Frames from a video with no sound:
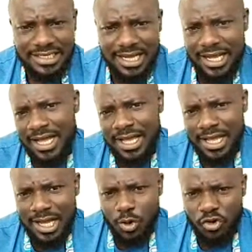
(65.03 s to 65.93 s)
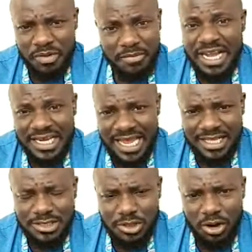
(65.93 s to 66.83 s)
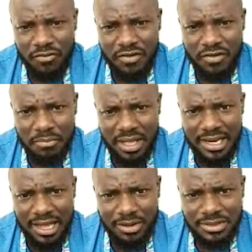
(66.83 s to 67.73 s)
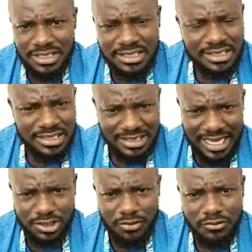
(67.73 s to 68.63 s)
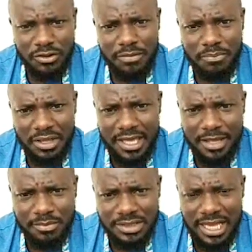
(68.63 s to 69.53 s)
Uh, we've been pregnant of a medal since the start of the Olympic Games.